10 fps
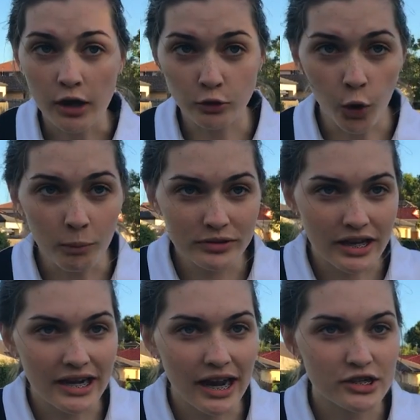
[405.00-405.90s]
a normal
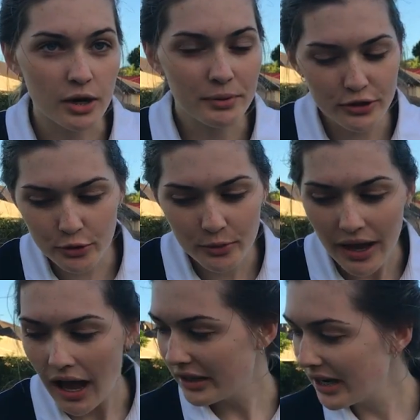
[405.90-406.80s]
teenager, but you,
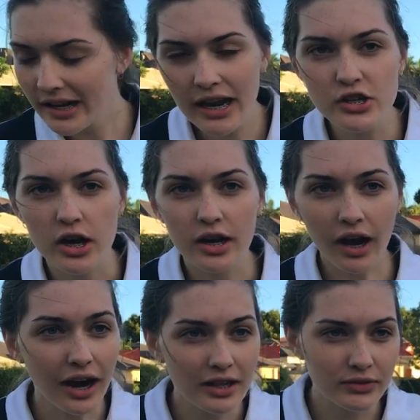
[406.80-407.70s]
a teenager,
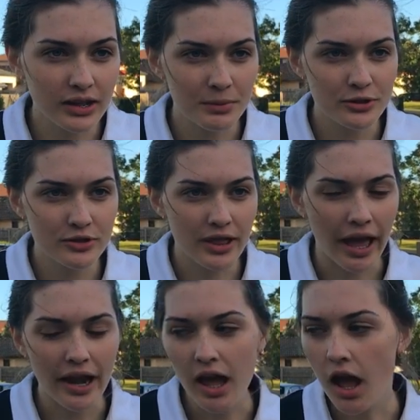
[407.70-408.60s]
can't even let me do
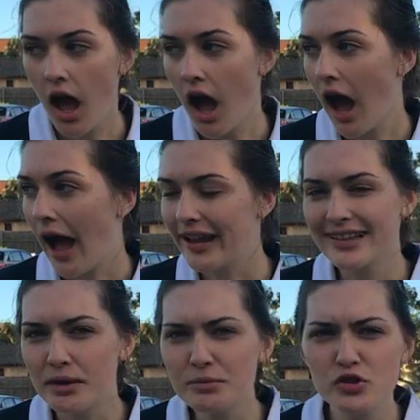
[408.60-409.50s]
that. I
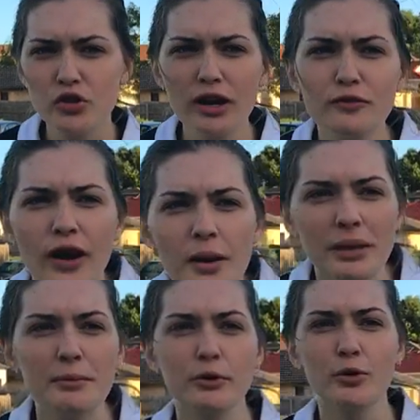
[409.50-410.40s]
guess I'm just trying to find
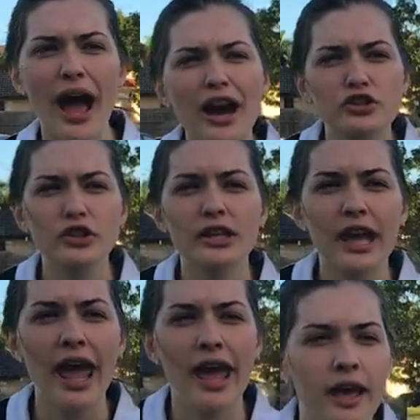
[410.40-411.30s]
people who actually
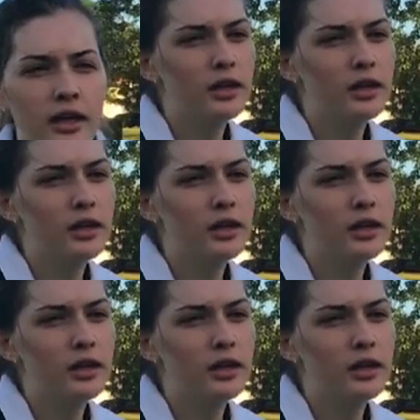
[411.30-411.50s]
care.